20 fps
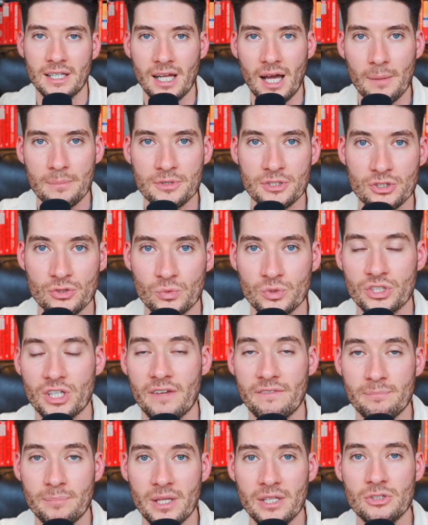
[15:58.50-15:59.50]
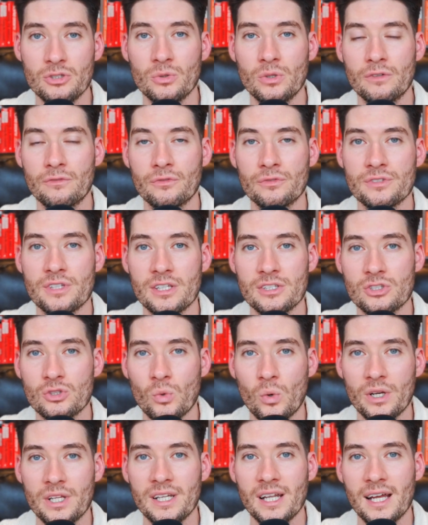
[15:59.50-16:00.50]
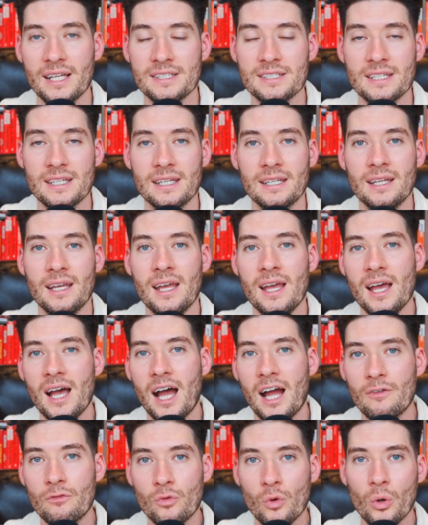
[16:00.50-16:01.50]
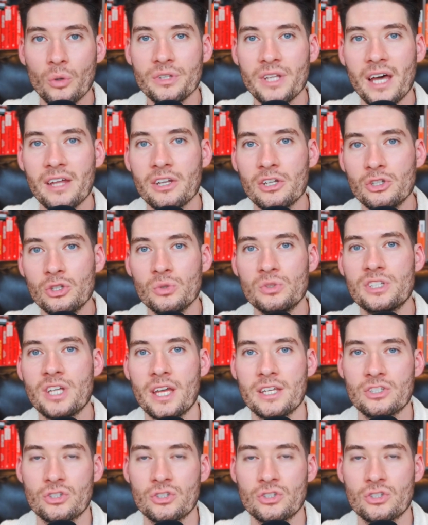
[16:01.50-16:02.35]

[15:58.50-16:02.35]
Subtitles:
options, which I've been doing since 2019, I've rolled out a new test